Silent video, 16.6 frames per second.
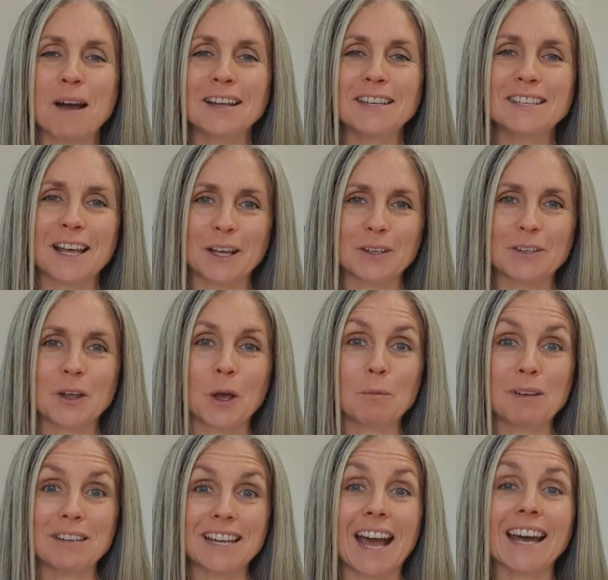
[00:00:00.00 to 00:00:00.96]
my second
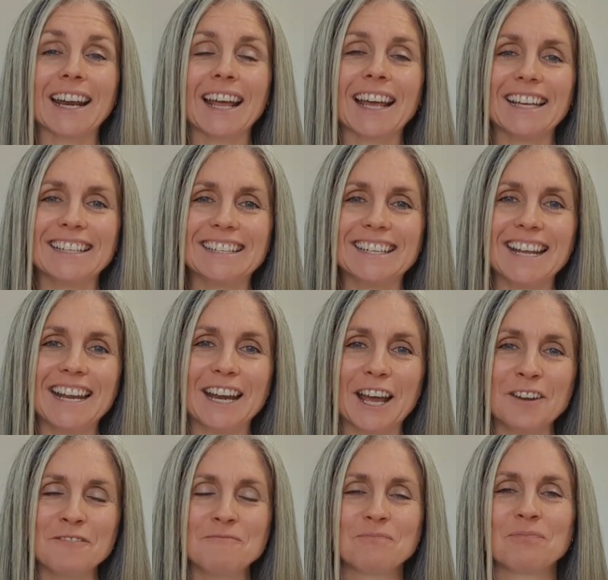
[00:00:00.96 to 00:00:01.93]
home is
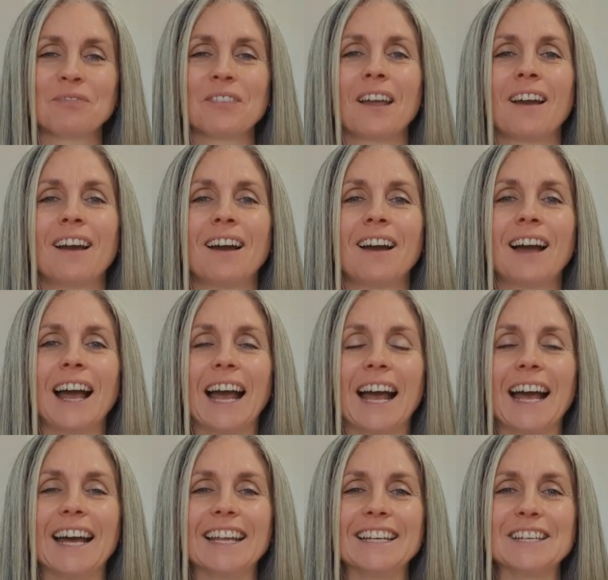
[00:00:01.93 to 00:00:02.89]
Argentina,
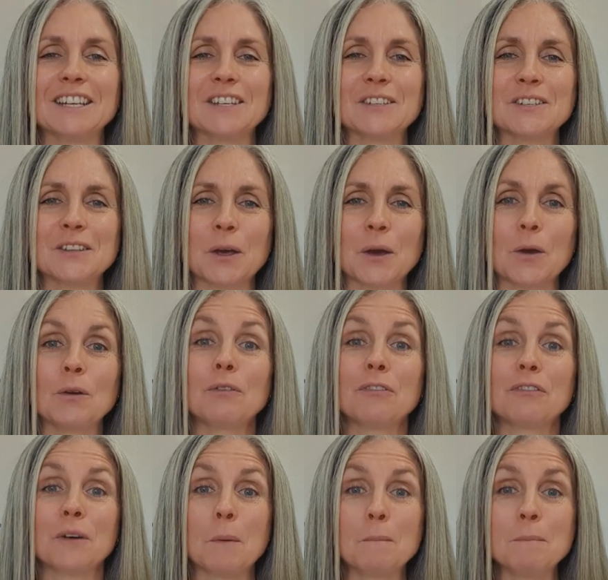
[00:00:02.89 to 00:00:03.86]
and so
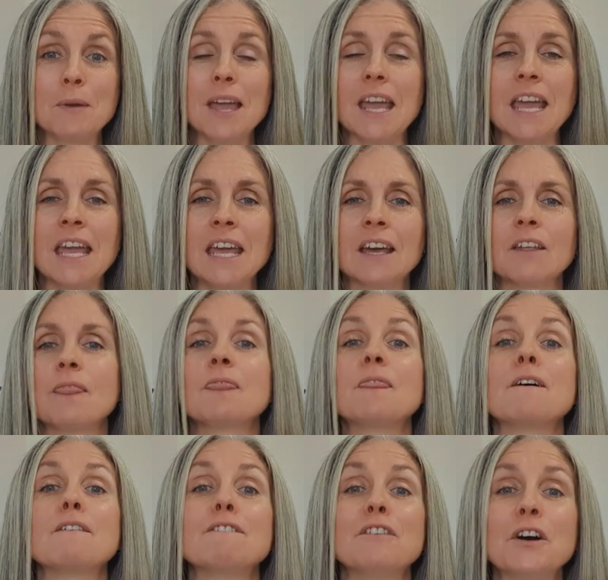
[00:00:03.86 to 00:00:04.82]
for me,
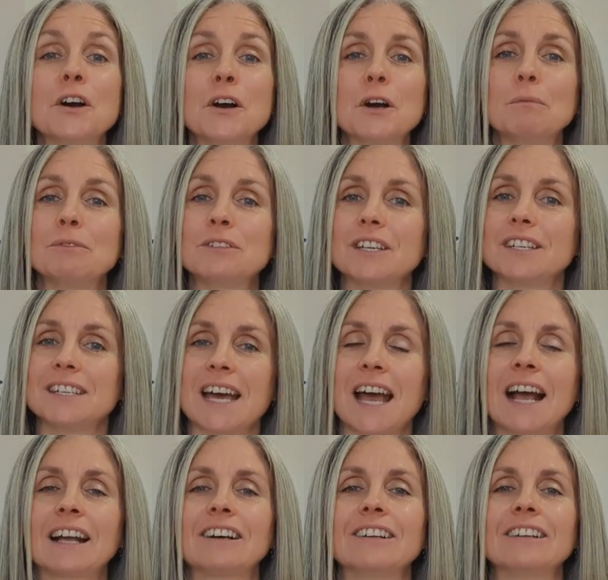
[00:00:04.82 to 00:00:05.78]
the verb to
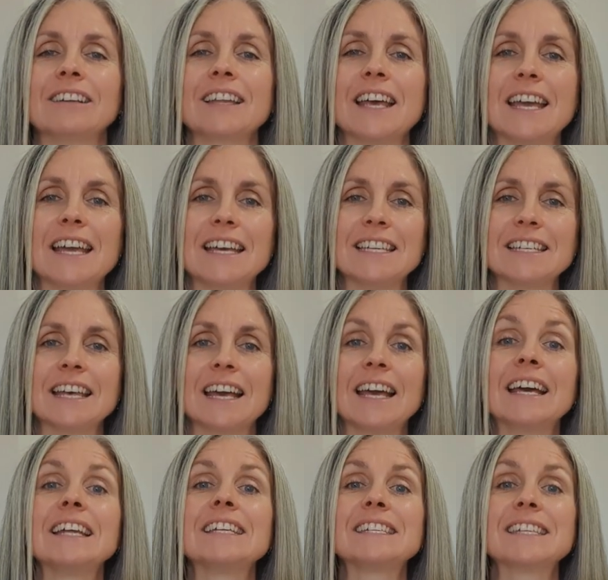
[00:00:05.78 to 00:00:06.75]
tackle is
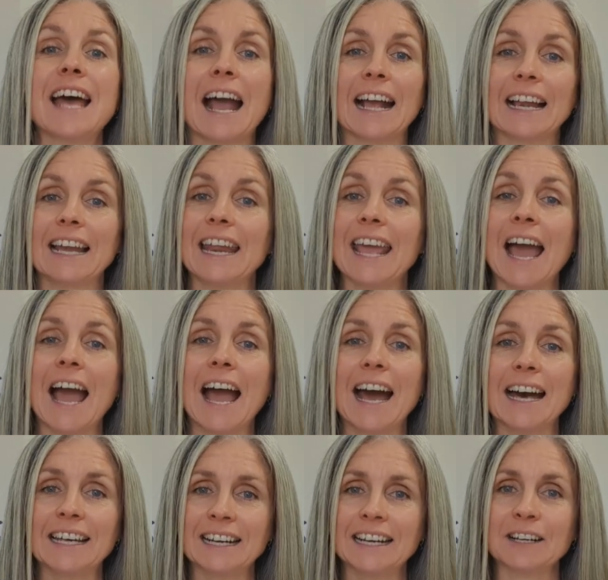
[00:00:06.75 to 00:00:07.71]

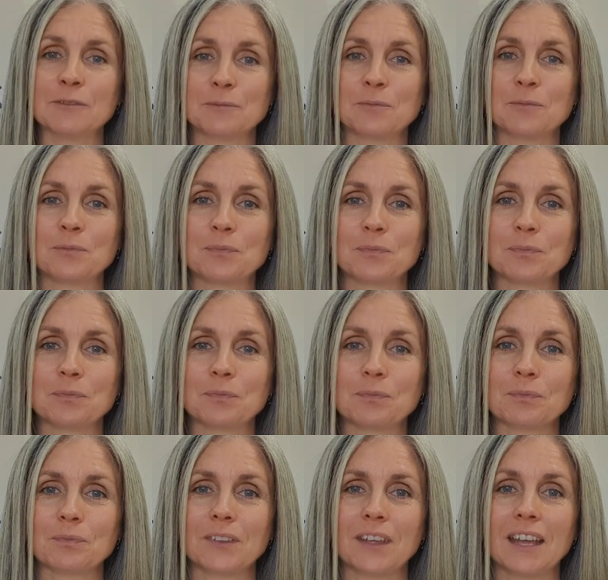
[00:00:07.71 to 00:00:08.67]
taclear,
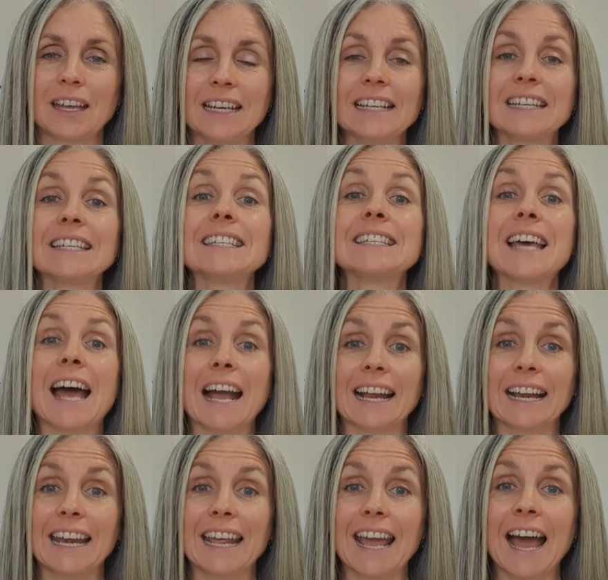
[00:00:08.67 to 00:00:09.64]

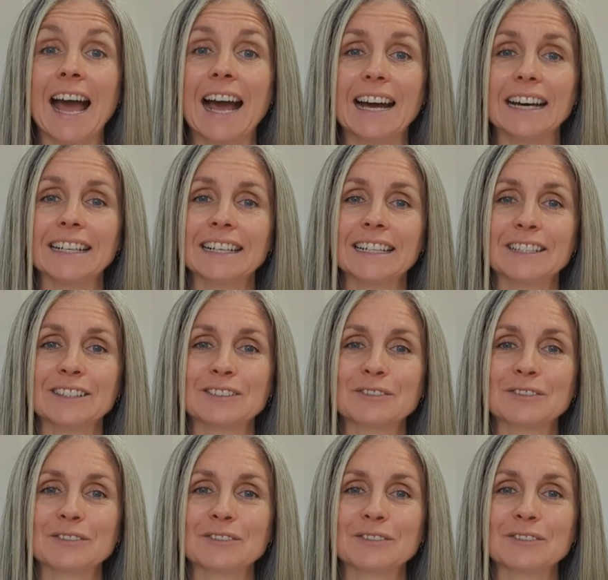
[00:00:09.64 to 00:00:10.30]
taclear.